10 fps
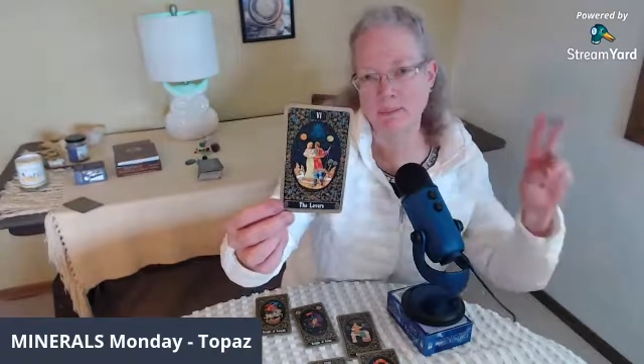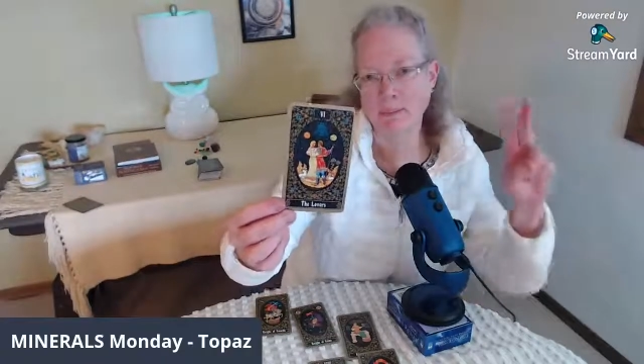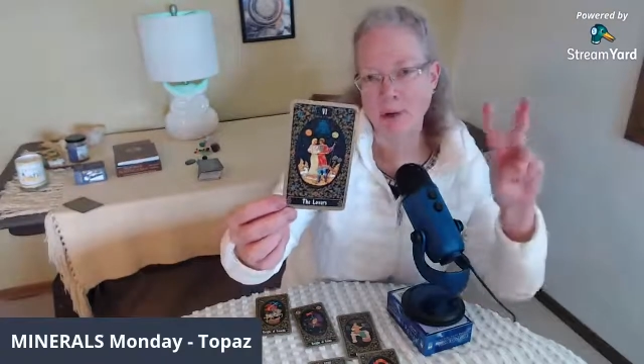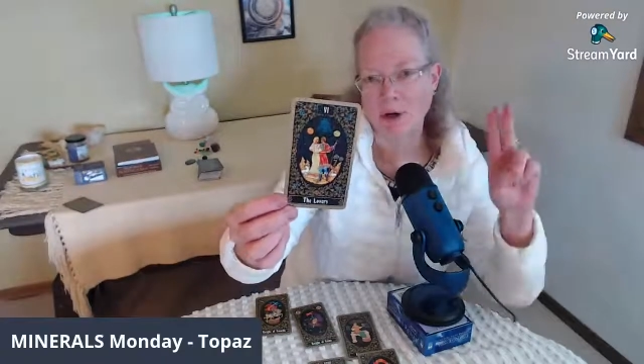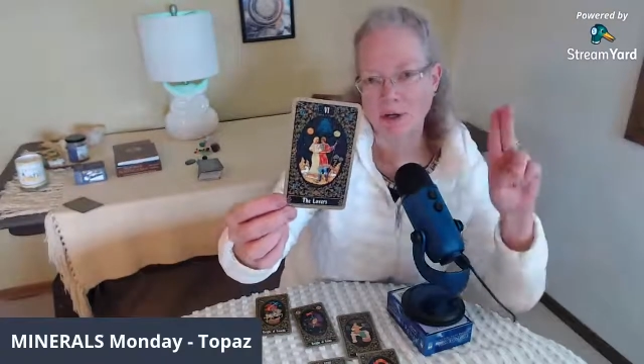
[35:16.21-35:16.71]

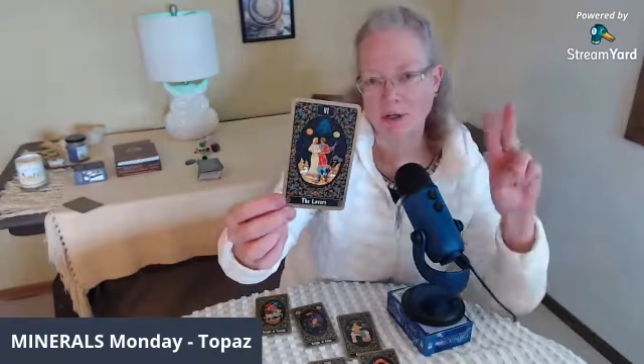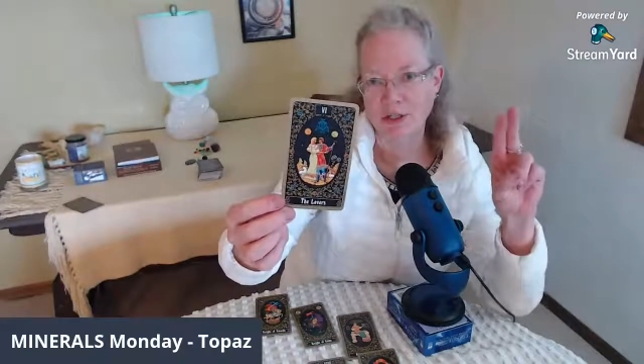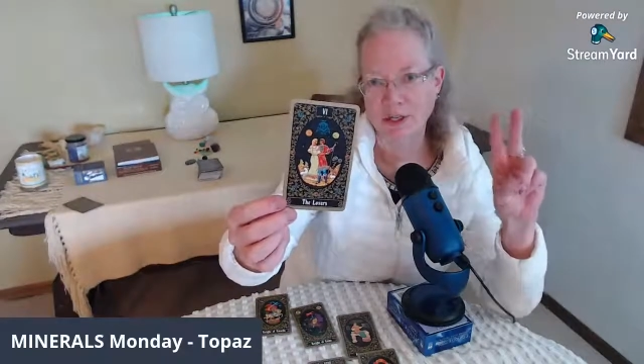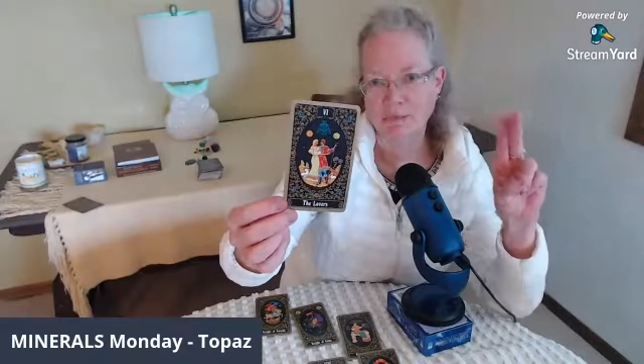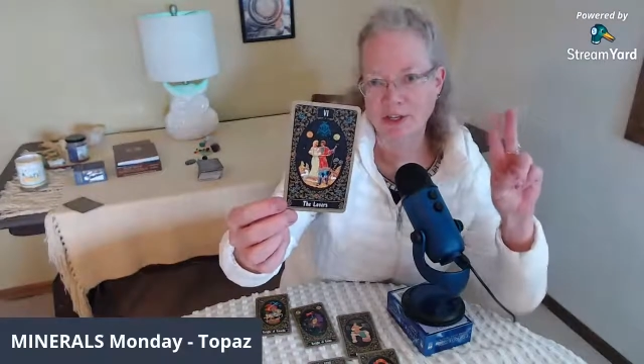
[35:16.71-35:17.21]

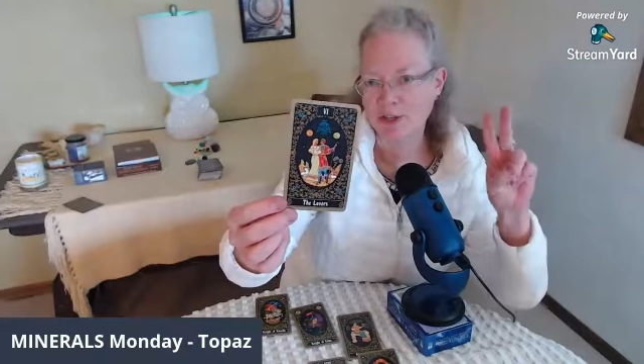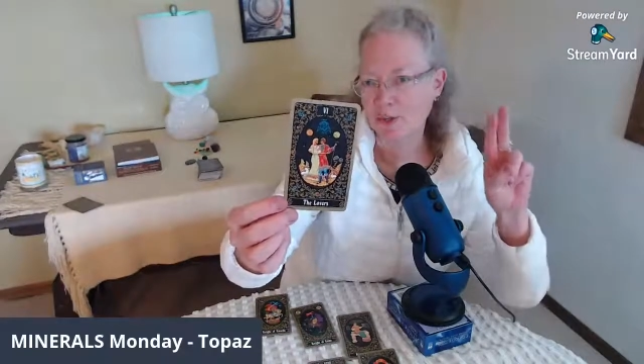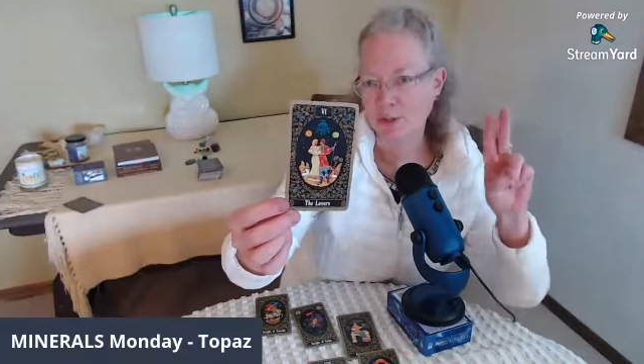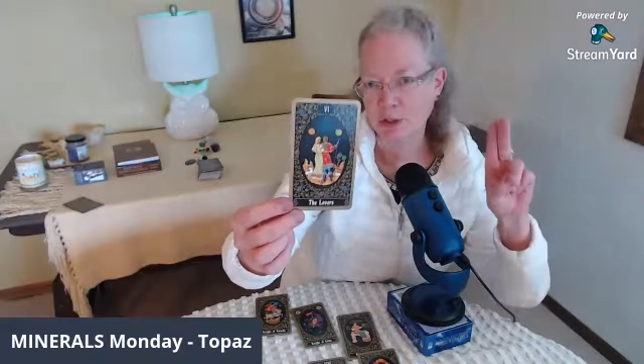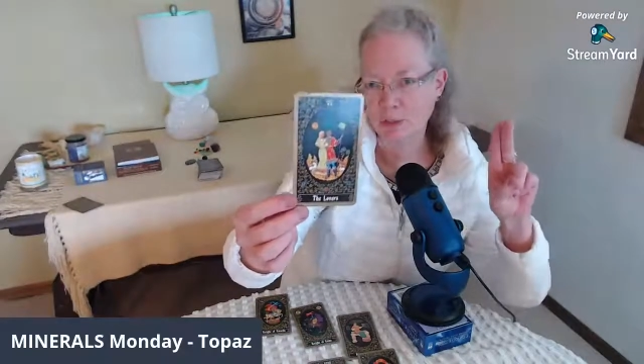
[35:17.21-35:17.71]
partnership, these are
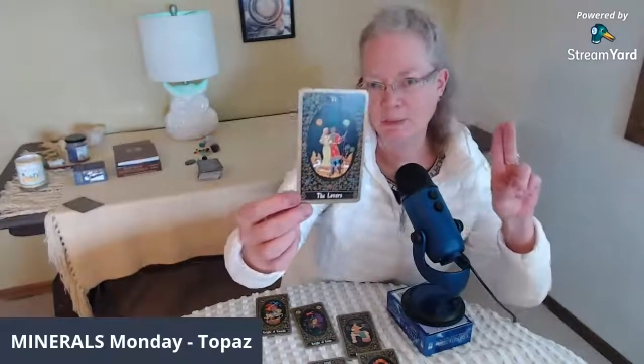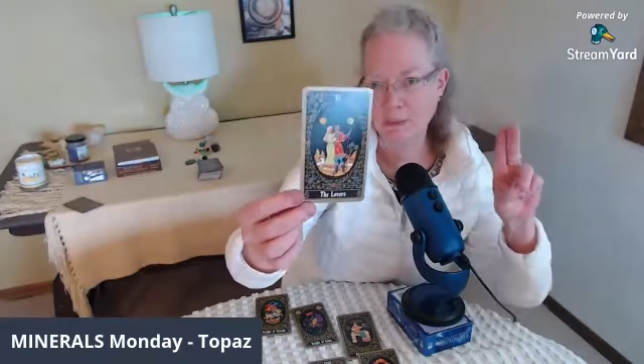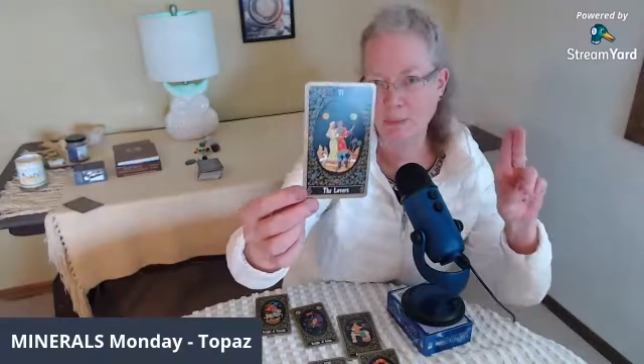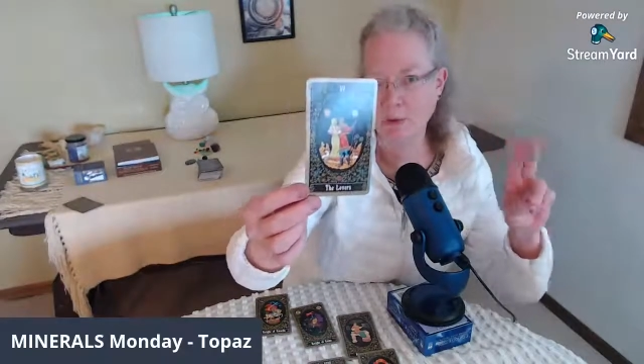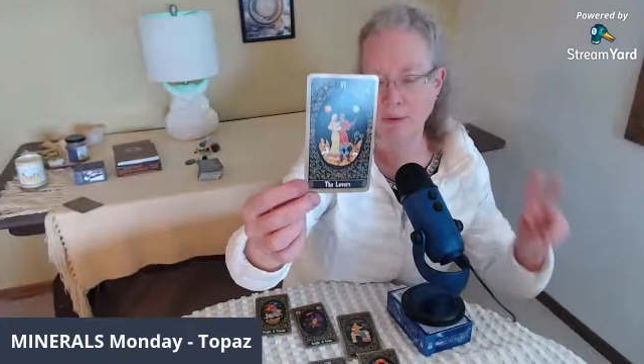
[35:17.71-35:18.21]
two
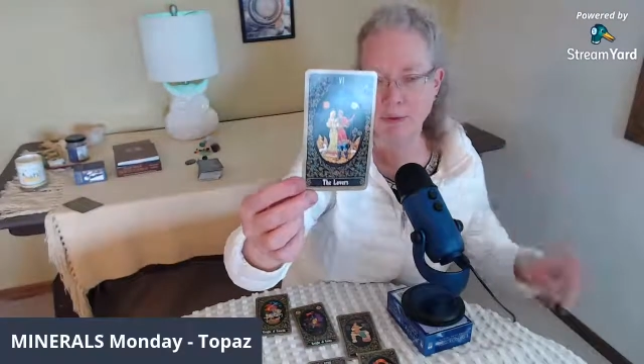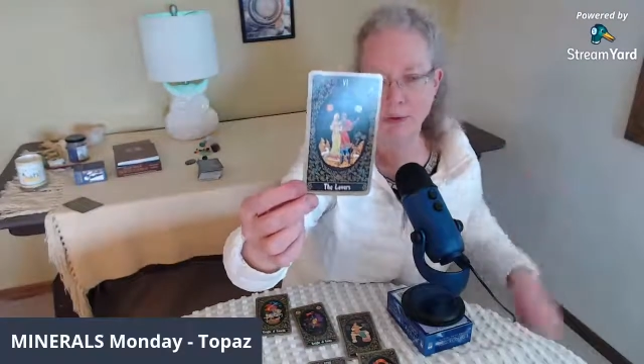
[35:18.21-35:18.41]
people,